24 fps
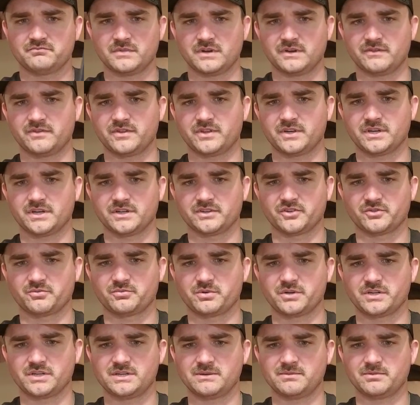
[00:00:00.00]
Everything else is
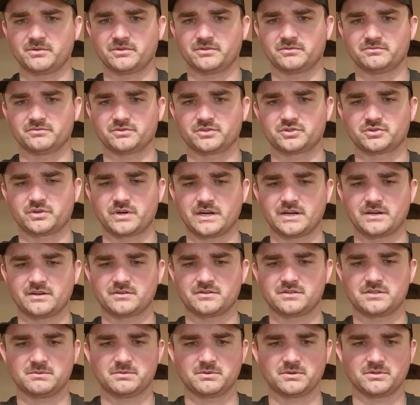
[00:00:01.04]
pretty typical. Striker
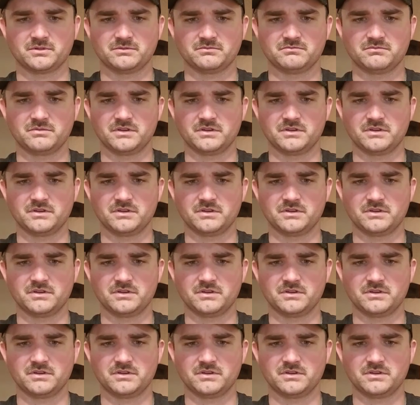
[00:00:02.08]
typical.